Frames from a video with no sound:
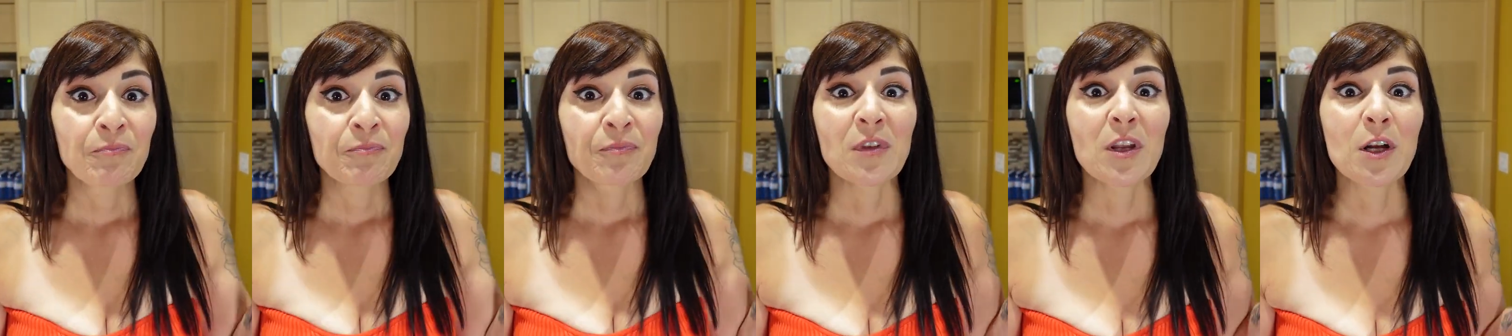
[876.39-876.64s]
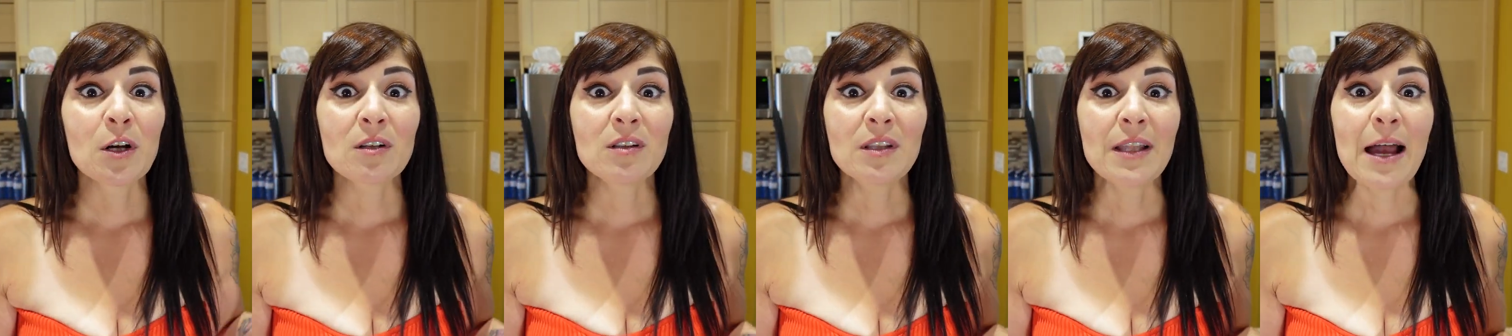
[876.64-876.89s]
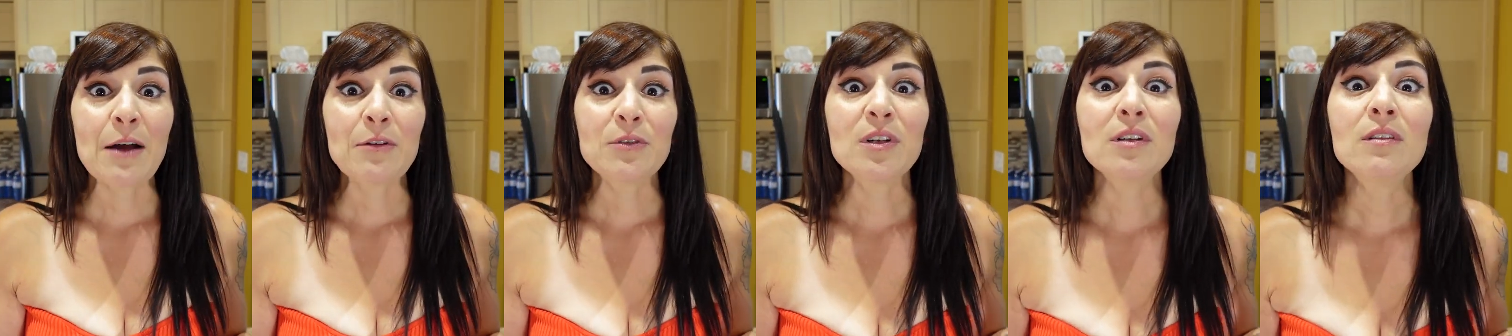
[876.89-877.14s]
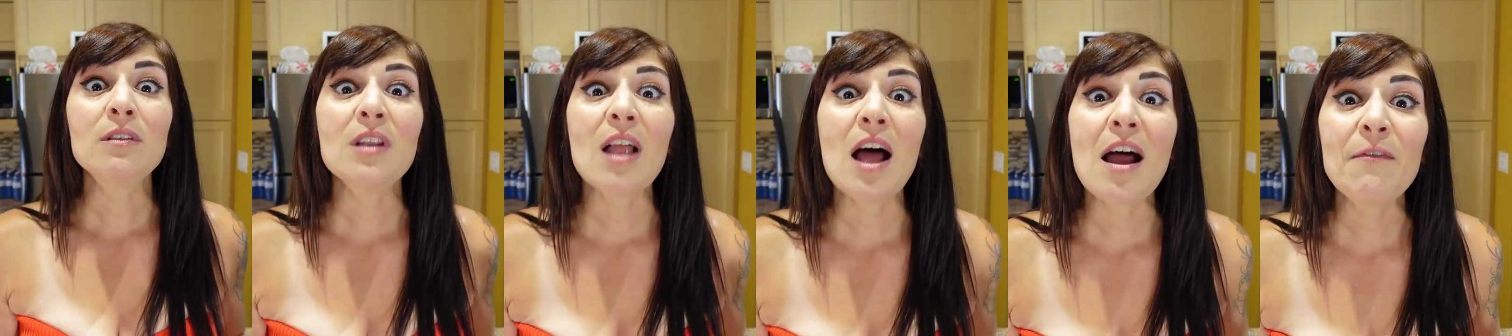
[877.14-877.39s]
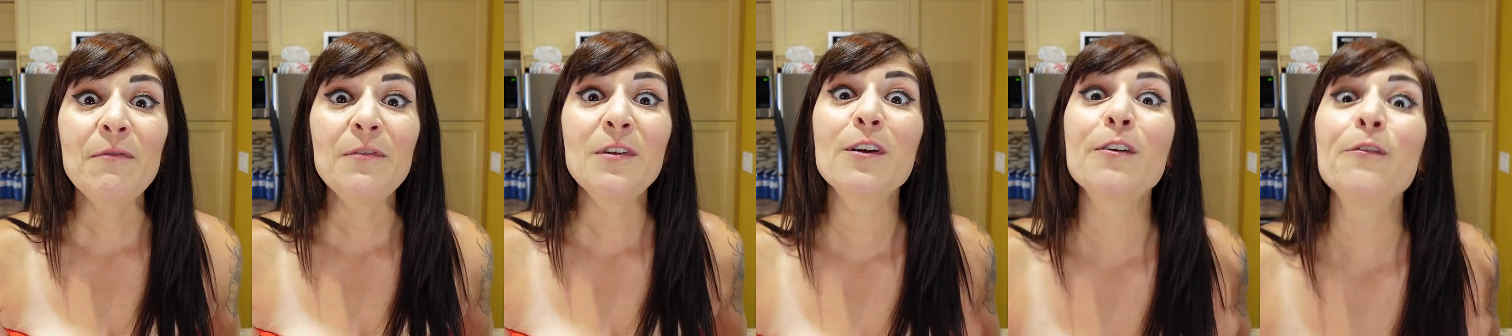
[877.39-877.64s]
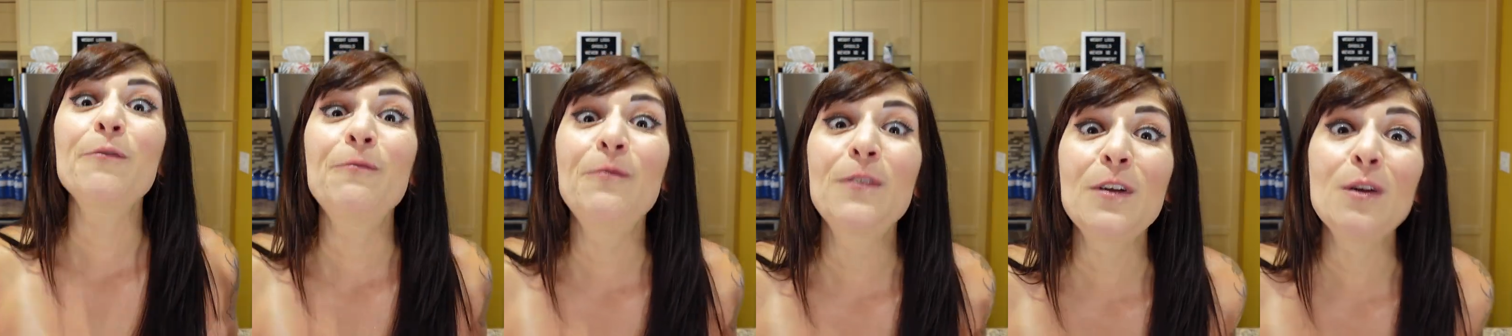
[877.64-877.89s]
You're allowed to love
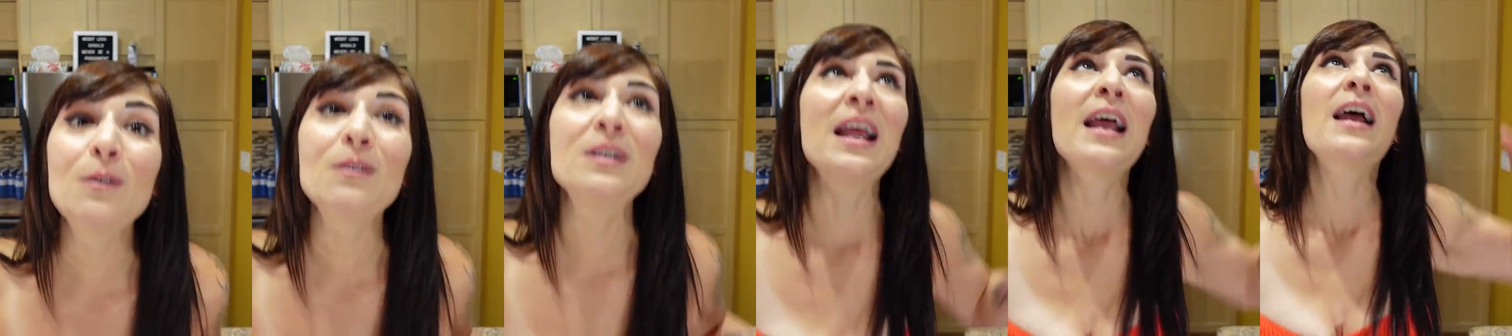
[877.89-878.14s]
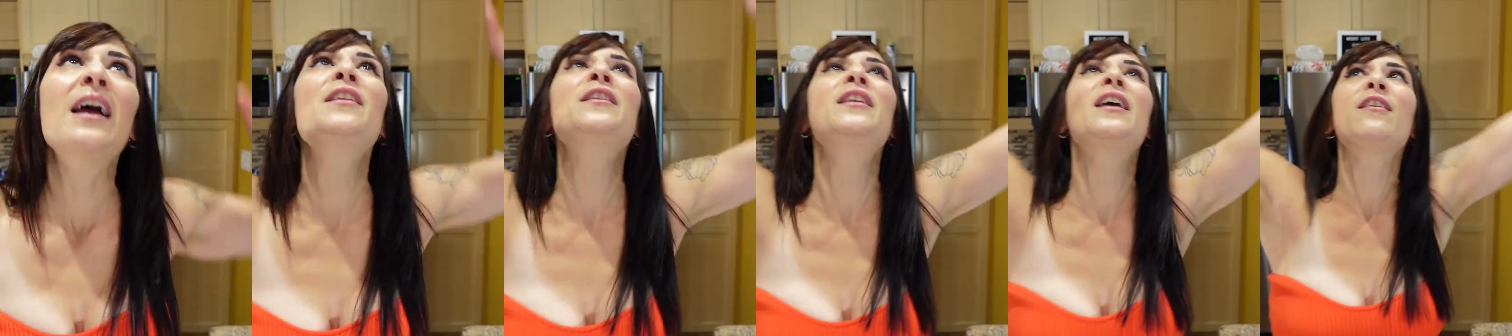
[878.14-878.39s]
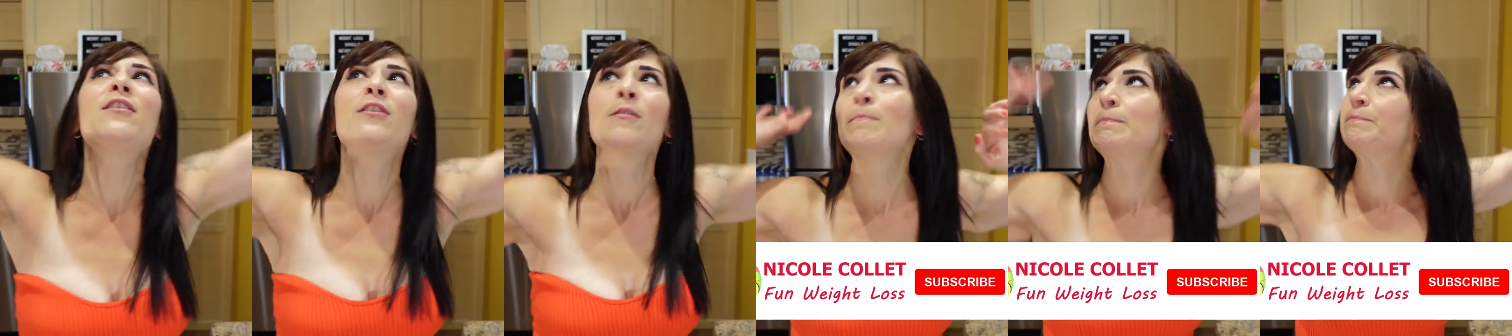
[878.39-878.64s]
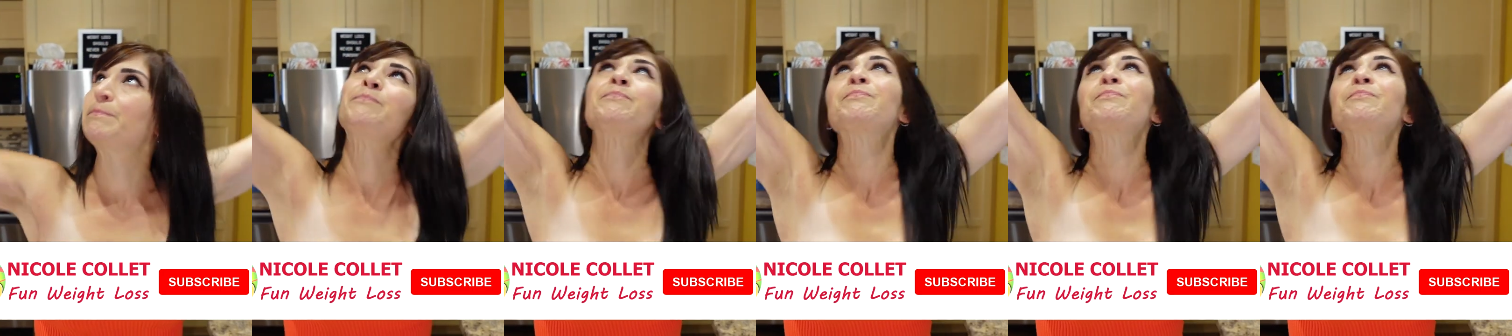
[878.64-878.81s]
your food. And this